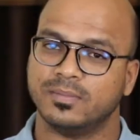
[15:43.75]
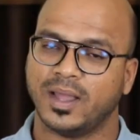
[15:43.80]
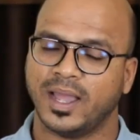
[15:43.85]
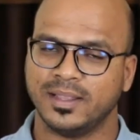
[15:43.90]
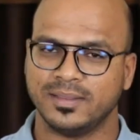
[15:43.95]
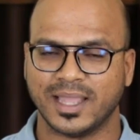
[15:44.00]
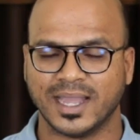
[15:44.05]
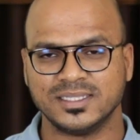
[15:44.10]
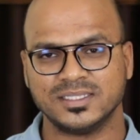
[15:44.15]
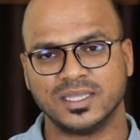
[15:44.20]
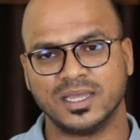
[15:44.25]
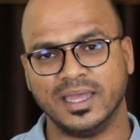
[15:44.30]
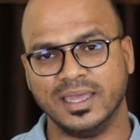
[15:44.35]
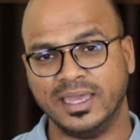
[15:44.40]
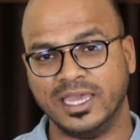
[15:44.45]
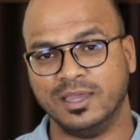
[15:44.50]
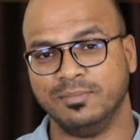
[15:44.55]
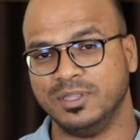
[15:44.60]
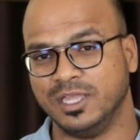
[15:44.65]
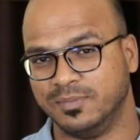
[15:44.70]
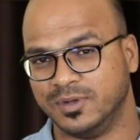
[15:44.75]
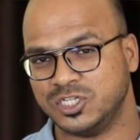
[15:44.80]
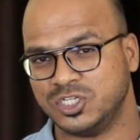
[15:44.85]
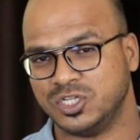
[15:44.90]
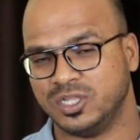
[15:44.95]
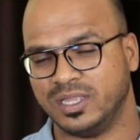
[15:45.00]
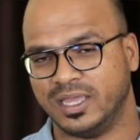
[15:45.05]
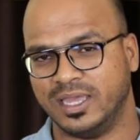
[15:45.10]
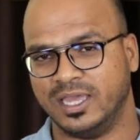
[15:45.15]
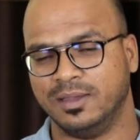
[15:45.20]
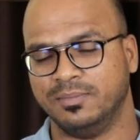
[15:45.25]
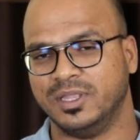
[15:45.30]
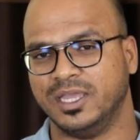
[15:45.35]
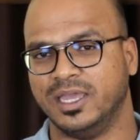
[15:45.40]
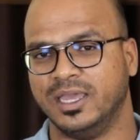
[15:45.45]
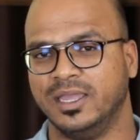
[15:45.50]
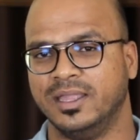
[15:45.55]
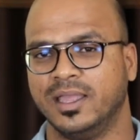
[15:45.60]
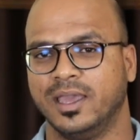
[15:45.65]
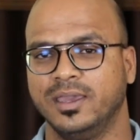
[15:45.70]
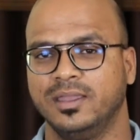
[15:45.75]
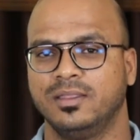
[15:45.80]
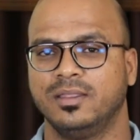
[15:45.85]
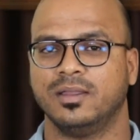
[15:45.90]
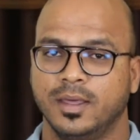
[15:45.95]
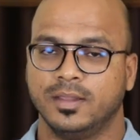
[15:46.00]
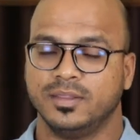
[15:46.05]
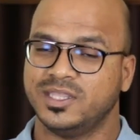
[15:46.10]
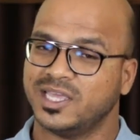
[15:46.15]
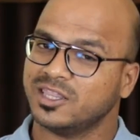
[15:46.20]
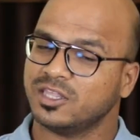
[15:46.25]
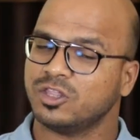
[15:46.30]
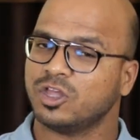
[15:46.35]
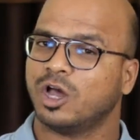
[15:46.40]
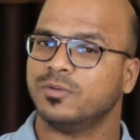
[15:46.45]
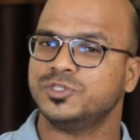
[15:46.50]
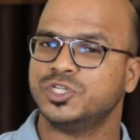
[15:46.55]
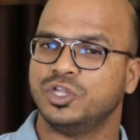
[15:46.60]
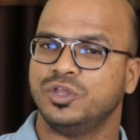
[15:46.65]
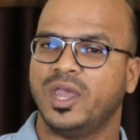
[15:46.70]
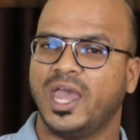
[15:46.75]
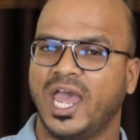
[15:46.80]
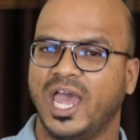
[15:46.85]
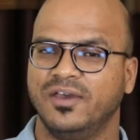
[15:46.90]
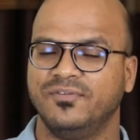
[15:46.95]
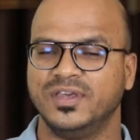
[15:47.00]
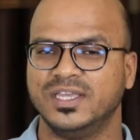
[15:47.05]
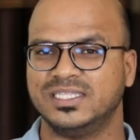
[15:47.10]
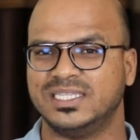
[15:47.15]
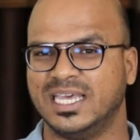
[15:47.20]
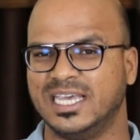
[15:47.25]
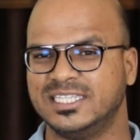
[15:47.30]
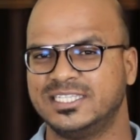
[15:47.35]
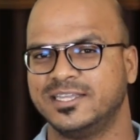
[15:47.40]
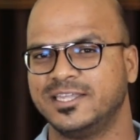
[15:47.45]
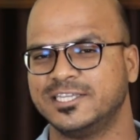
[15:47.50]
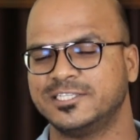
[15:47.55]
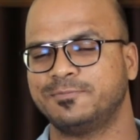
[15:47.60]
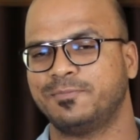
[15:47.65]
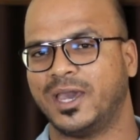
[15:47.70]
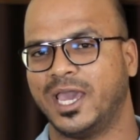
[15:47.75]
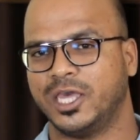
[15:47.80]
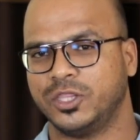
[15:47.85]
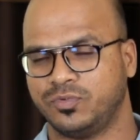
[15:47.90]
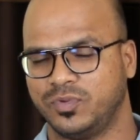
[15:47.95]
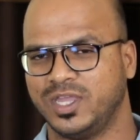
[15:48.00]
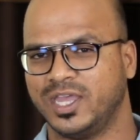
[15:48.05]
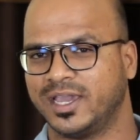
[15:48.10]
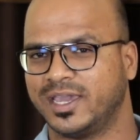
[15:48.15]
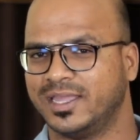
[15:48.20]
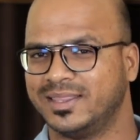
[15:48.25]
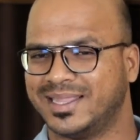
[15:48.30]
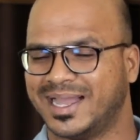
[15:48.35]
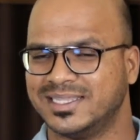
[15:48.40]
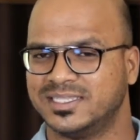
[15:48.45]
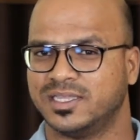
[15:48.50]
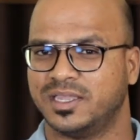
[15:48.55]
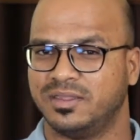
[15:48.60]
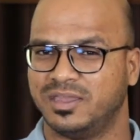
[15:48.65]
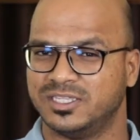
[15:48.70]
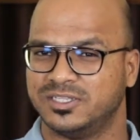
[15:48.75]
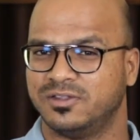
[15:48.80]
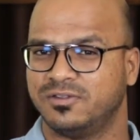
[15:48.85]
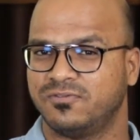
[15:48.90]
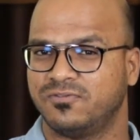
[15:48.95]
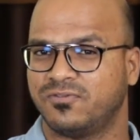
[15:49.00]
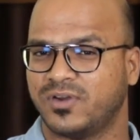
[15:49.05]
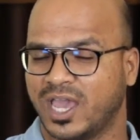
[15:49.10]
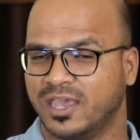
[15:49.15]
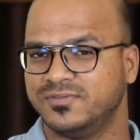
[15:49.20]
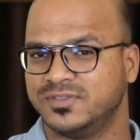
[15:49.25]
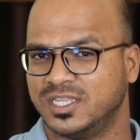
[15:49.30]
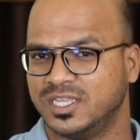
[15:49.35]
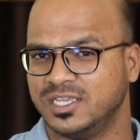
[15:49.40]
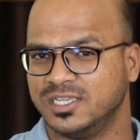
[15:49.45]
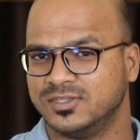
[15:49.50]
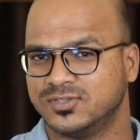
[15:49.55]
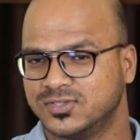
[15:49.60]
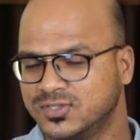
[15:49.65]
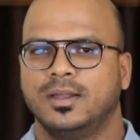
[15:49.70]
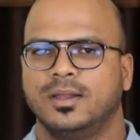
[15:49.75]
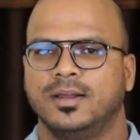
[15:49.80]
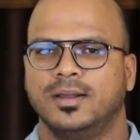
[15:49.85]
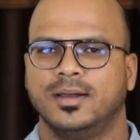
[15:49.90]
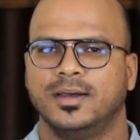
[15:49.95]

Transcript: And that's our AMD machine, AMD A9. The another option you have is Acer Aspire 3. Again, that's a Ryzen 5 series.